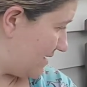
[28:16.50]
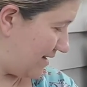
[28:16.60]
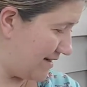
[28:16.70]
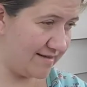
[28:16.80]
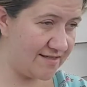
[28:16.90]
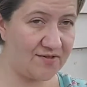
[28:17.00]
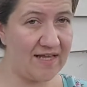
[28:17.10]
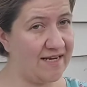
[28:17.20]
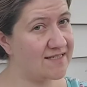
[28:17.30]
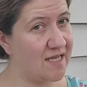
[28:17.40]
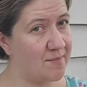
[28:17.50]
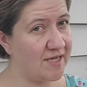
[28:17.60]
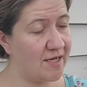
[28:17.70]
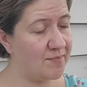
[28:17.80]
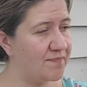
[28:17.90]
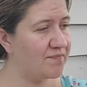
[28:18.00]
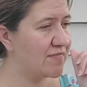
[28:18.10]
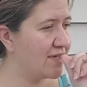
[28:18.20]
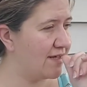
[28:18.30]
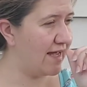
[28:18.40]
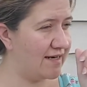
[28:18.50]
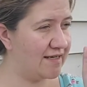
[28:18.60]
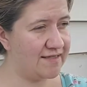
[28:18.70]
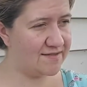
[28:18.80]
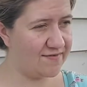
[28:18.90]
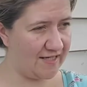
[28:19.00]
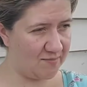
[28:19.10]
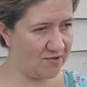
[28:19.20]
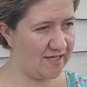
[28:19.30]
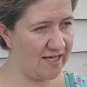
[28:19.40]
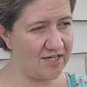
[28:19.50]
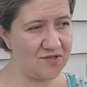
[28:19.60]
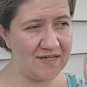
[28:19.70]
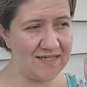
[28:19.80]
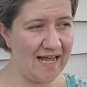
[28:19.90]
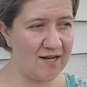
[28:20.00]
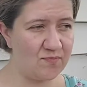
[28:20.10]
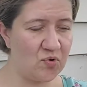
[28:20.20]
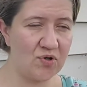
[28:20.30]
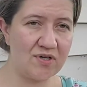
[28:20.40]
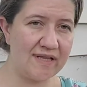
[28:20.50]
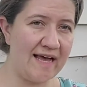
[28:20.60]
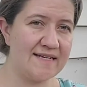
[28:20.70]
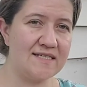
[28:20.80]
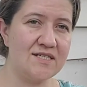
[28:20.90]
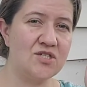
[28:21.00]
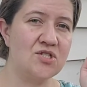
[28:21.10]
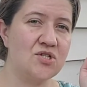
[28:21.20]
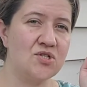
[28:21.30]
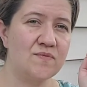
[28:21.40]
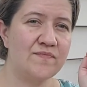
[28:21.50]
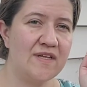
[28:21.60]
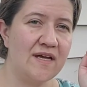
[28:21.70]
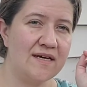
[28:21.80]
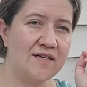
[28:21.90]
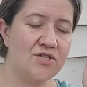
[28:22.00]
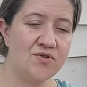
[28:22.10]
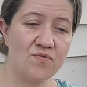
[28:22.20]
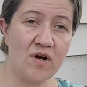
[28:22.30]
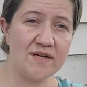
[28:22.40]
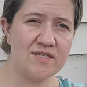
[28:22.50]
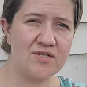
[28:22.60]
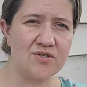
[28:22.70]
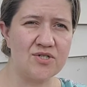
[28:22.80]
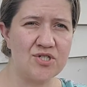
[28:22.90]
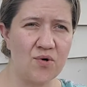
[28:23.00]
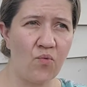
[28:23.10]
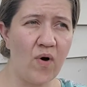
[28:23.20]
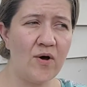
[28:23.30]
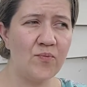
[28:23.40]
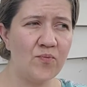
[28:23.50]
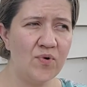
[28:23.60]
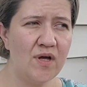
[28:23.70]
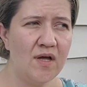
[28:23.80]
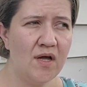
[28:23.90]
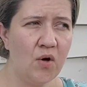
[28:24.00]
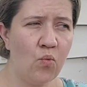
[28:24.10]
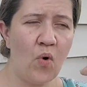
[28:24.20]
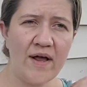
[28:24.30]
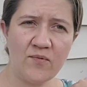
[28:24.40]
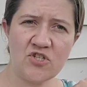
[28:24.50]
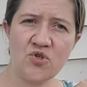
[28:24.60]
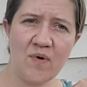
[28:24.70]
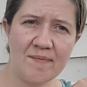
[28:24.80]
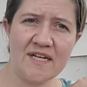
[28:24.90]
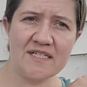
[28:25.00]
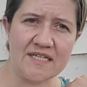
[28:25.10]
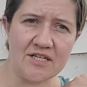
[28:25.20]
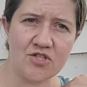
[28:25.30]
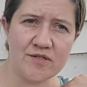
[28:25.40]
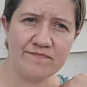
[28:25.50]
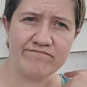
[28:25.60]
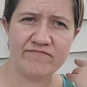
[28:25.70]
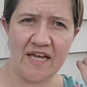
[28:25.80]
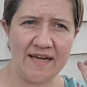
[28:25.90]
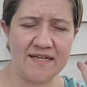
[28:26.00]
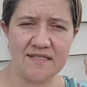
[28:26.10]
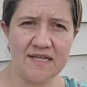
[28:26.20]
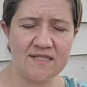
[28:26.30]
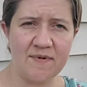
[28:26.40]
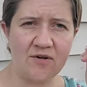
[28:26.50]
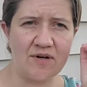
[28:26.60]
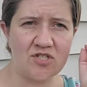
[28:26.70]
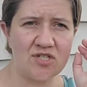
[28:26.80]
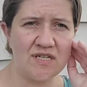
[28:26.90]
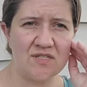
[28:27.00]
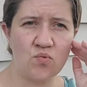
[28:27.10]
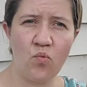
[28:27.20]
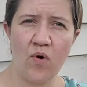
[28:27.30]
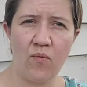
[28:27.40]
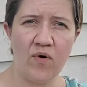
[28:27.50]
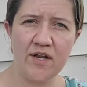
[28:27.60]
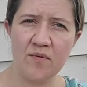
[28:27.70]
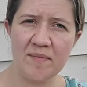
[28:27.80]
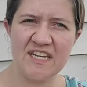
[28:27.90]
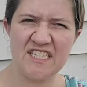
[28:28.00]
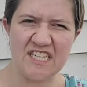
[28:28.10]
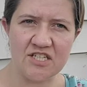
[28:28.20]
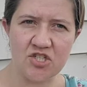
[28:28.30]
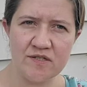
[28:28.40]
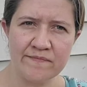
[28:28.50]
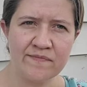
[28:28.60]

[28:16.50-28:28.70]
Uh, so that is coming up and it is available. And I do need to add more classes uh, to the roster. So what, what would you want me to teach? I guess that's my question is what, what do you want me to teach?